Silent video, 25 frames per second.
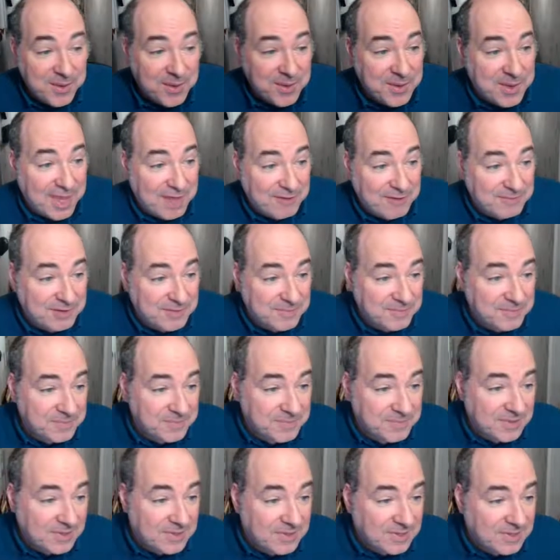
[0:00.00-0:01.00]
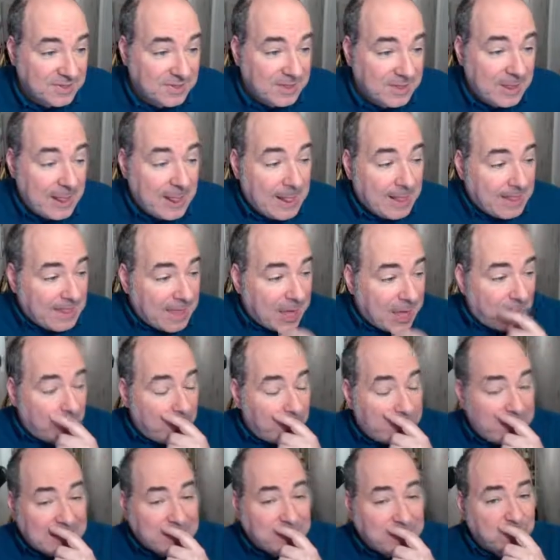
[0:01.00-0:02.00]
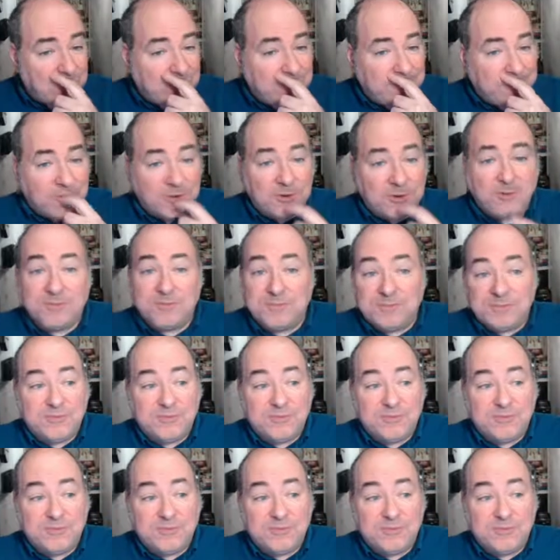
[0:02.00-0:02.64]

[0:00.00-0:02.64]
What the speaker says: you, Kevin. Now, that's great for